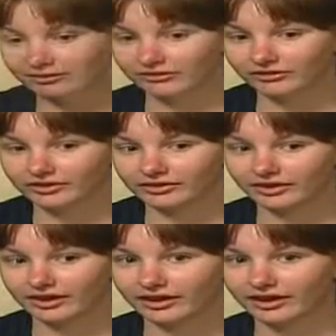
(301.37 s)
The first
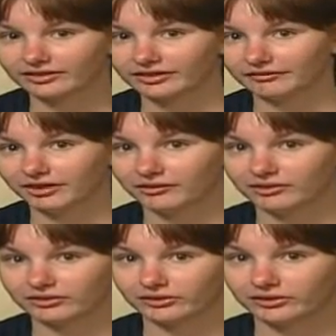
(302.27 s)
thing I got to Denver, I
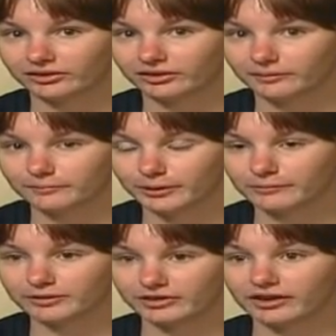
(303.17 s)
was pretty
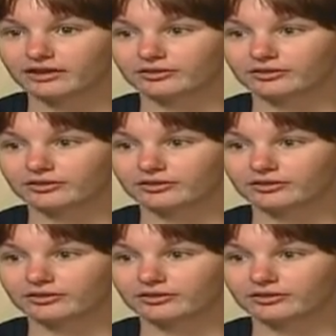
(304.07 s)
much out of